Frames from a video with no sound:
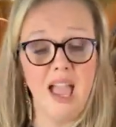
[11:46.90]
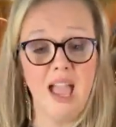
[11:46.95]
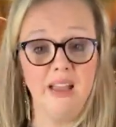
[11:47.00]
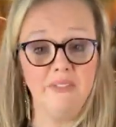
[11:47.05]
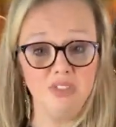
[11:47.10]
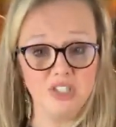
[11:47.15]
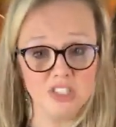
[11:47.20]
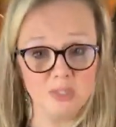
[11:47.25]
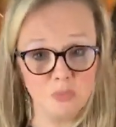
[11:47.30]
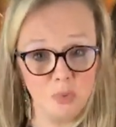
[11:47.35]

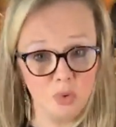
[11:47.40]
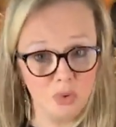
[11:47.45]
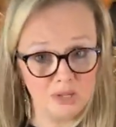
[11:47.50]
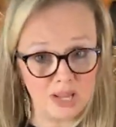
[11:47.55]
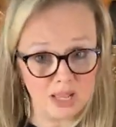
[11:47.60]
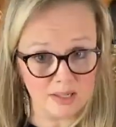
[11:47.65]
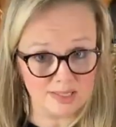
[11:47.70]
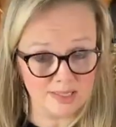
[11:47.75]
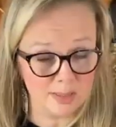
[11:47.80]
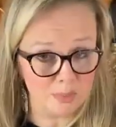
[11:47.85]
I just pulled
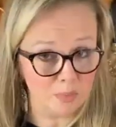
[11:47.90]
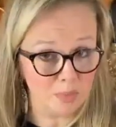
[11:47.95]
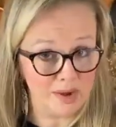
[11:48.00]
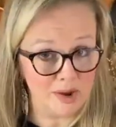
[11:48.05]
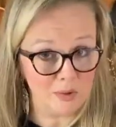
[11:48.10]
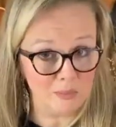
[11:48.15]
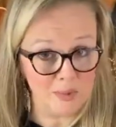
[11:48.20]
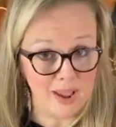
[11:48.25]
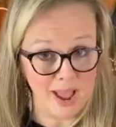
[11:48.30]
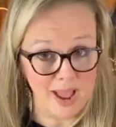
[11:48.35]
out some
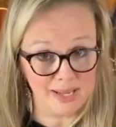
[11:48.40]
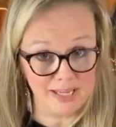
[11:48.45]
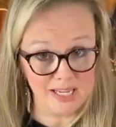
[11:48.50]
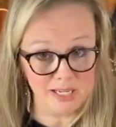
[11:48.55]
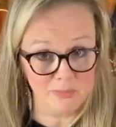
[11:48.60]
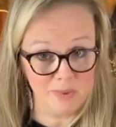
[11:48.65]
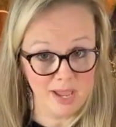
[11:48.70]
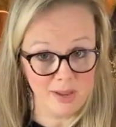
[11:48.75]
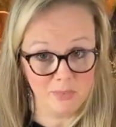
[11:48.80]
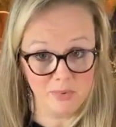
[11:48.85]
brown
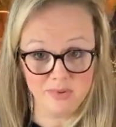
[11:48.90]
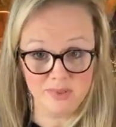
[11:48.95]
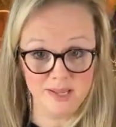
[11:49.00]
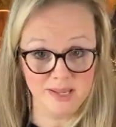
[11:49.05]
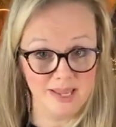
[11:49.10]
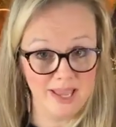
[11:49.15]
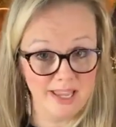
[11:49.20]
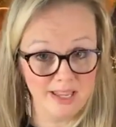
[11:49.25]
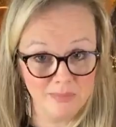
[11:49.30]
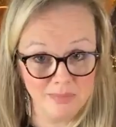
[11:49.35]
packing paper
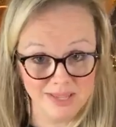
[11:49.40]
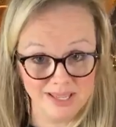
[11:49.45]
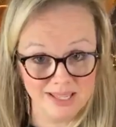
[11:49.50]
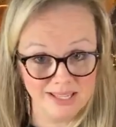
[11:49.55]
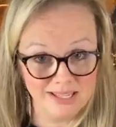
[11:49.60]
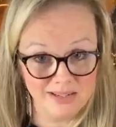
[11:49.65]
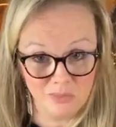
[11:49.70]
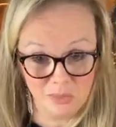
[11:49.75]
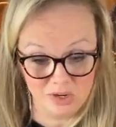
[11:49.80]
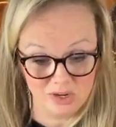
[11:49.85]
that came
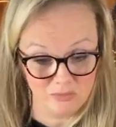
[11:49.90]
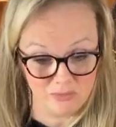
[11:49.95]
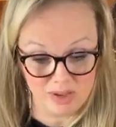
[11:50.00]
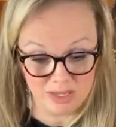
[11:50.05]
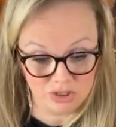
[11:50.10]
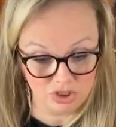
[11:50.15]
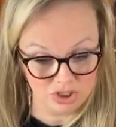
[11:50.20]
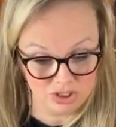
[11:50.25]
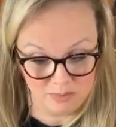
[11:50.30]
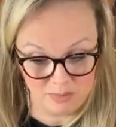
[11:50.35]
in one of
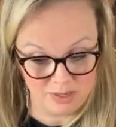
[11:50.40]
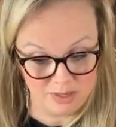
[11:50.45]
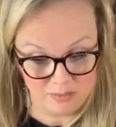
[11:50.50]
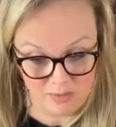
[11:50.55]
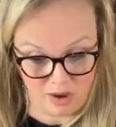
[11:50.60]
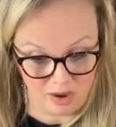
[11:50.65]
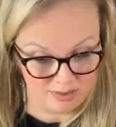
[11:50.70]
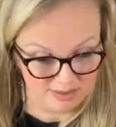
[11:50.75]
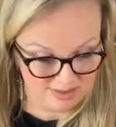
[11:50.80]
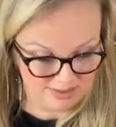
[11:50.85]
my shipping
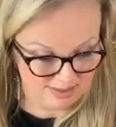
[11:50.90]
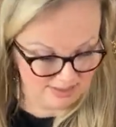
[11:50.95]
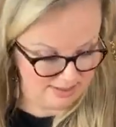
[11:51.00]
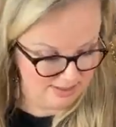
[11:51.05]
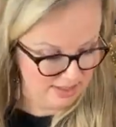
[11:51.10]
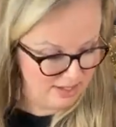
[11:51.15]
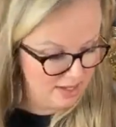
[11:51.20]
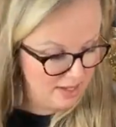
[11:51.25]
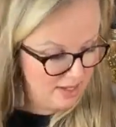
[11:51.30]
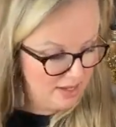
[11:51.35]
boxes
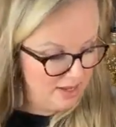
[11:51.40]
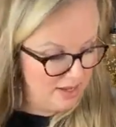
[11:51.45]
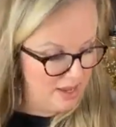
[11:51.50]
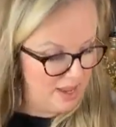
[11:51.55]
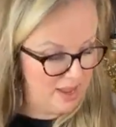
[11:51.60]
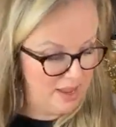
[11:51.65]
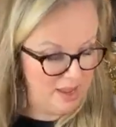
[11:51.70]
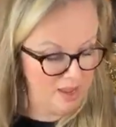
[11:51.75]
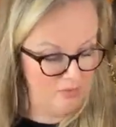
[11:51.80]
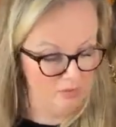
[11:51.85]

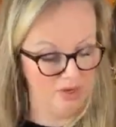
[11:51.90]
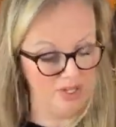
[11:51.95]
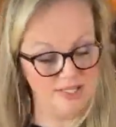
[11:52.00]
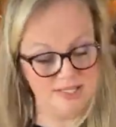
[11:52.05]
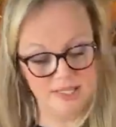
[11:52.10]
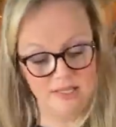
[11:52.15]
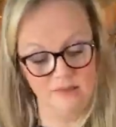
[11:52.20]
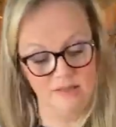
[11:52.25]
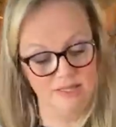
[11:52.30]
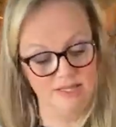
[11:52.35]

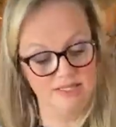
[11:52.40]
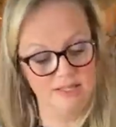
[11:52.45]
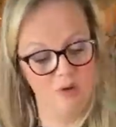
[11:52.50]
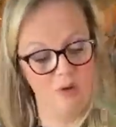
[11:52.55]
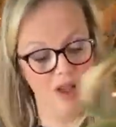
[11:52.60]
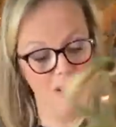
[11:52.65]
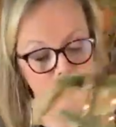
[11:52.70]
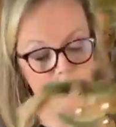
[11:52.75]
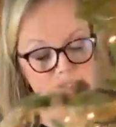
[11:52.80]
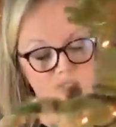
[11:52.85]
recently.
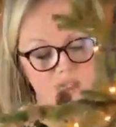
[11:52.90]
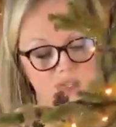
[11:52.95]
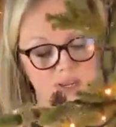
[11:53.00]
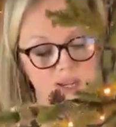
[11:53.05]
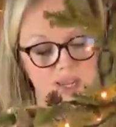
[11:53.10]
So I'm just